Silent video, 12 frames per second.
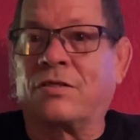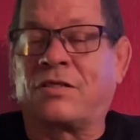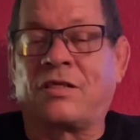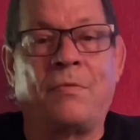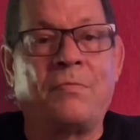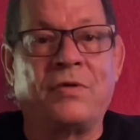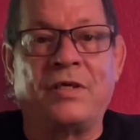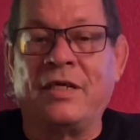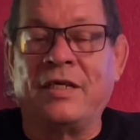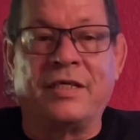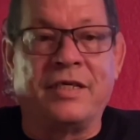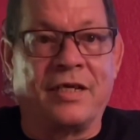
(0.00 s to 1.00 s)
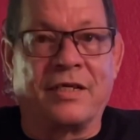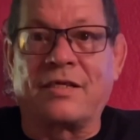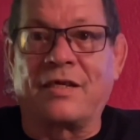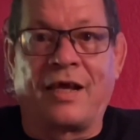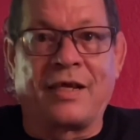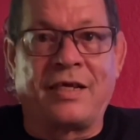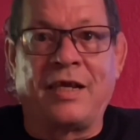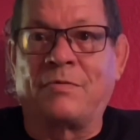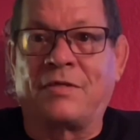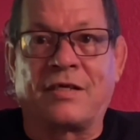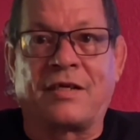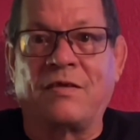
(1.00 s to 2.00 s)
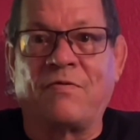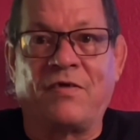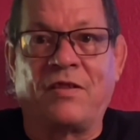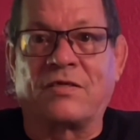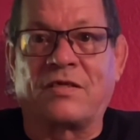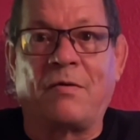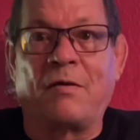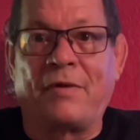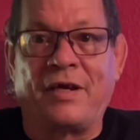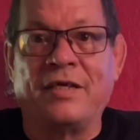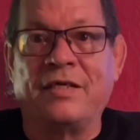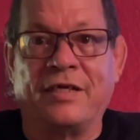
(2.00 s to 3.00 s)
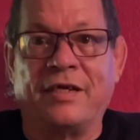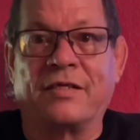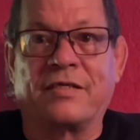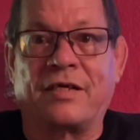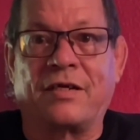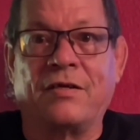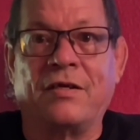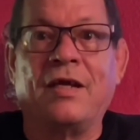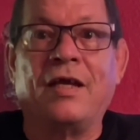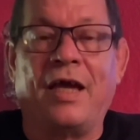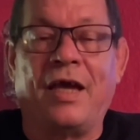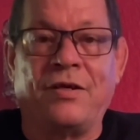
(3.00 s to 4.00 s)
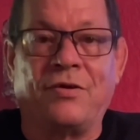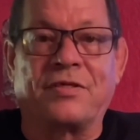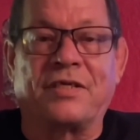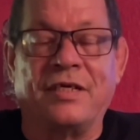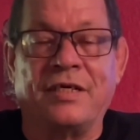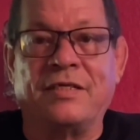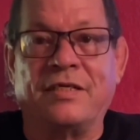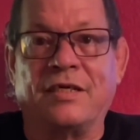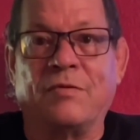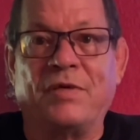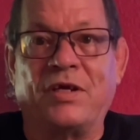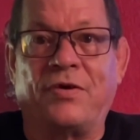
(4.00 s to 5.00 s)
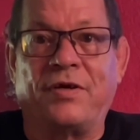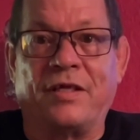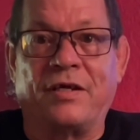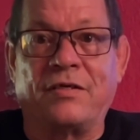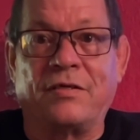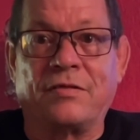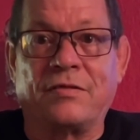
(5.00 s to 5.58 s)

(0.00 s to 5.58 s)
Something with Indians. I keep getting the feeling something about Indians there, and there's an Indian buried there.